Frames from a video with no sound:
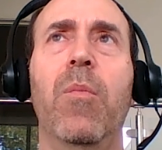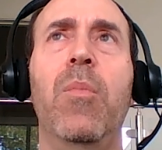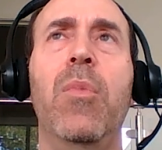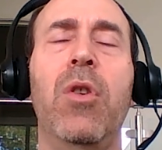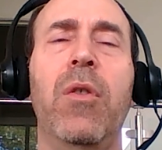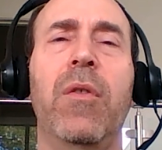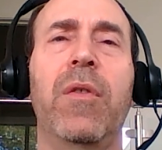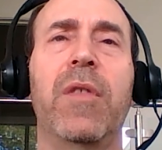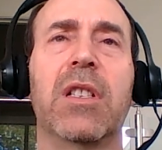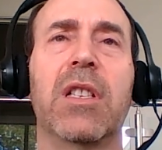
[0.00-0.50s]

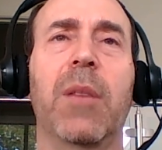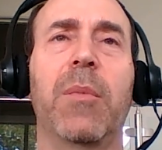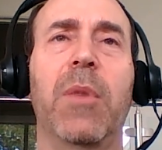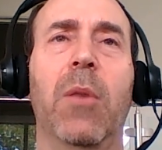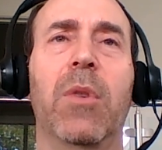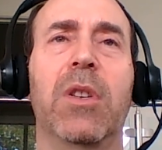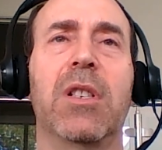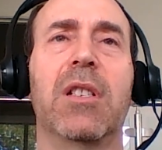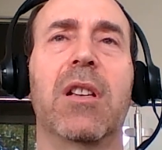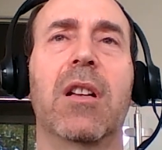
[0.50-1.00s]
move to
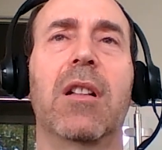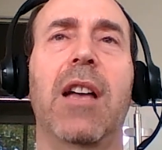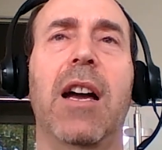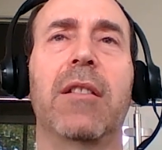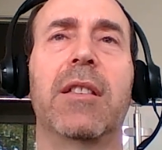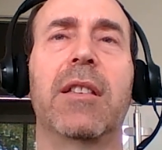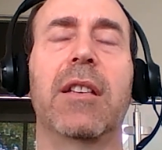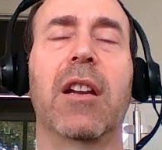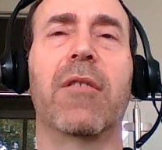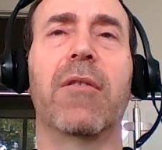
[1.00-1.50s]
something which is
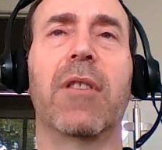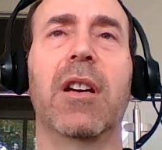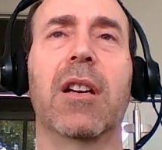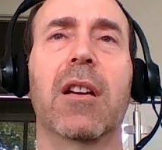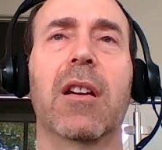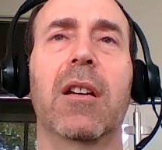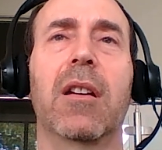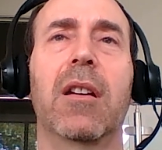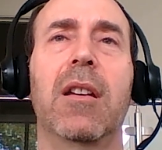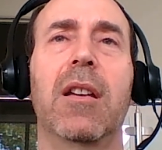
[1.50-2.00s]
cloud-centric,
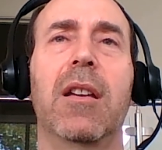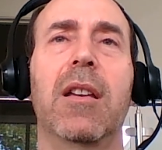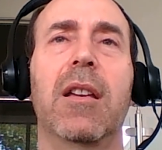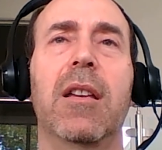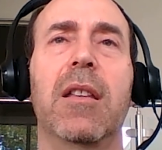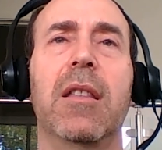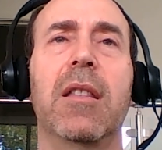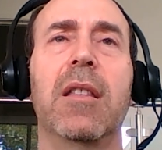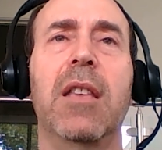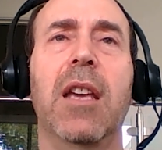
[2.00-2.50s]

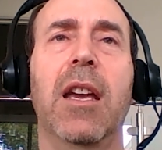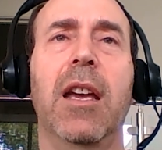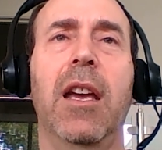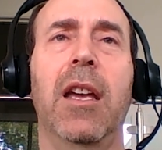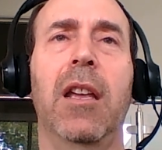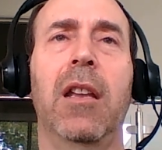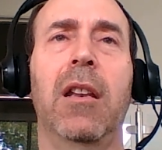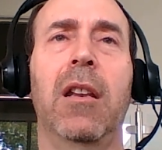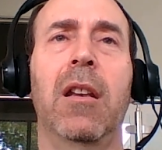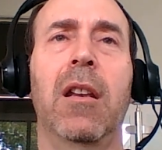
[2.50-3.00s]

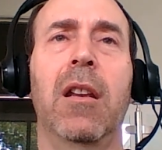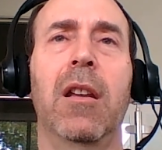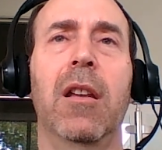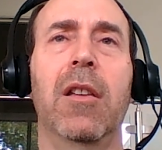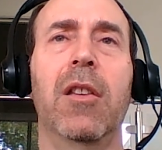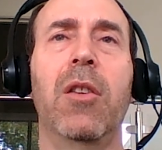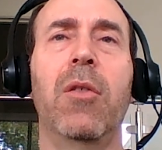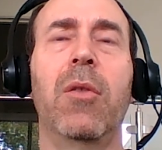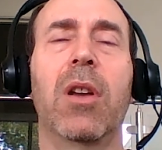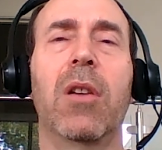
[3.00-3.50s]
then
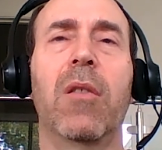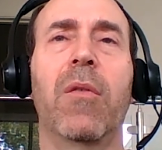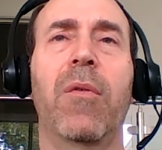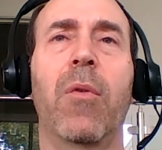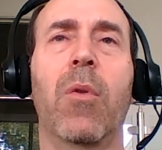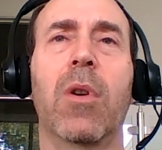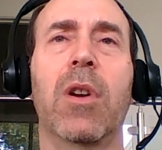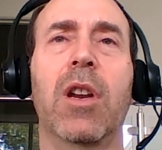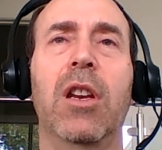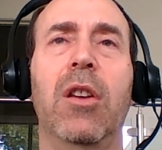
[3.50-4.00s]
you can
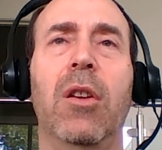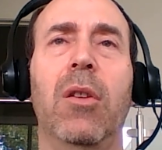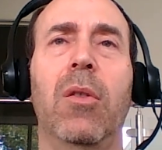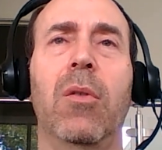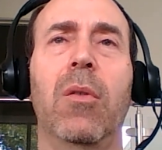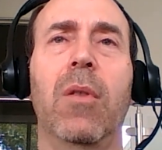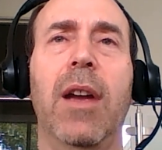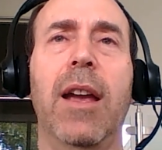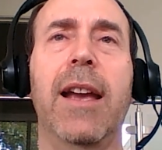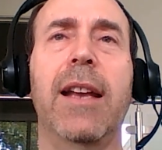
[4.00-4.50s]
afford to
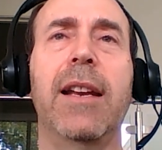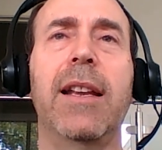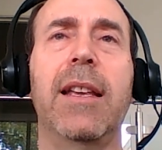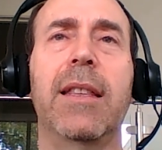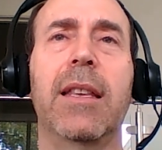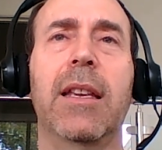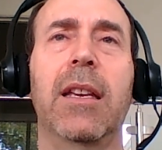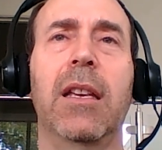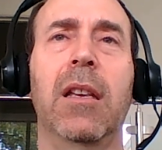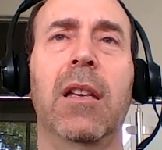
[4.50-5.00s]
do
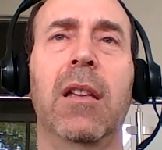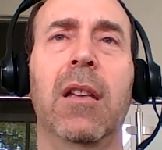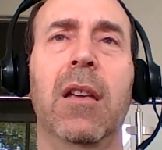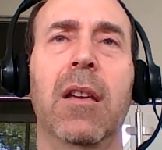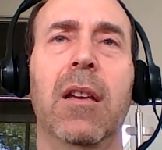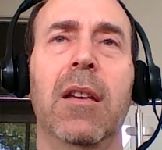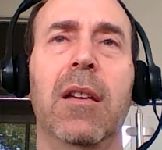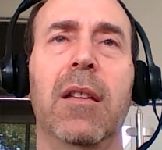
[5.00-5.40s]
anything